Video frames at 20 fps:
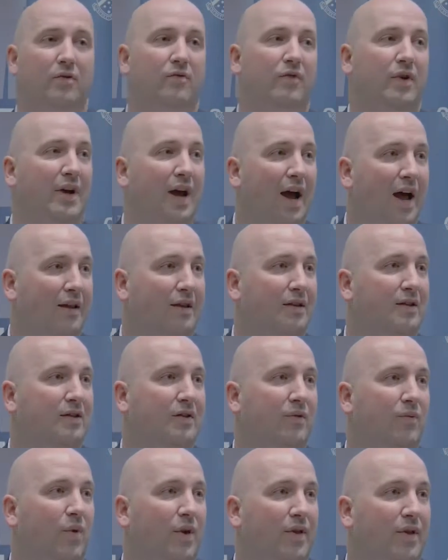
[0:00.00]
regardless
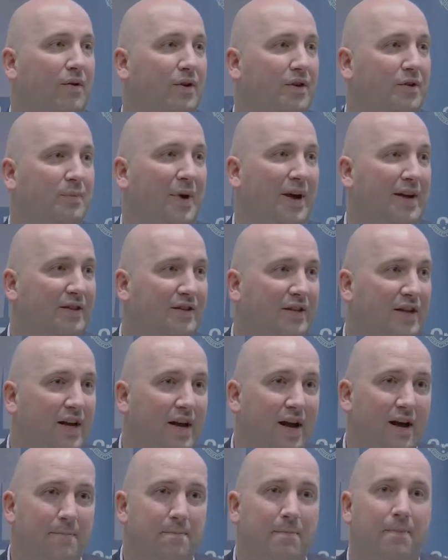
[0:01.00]
of whether it's based
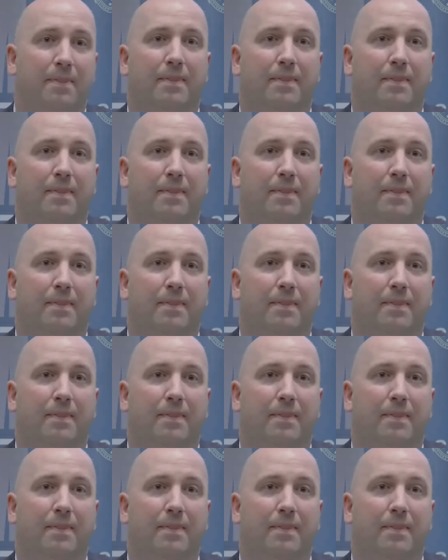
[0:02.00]
here,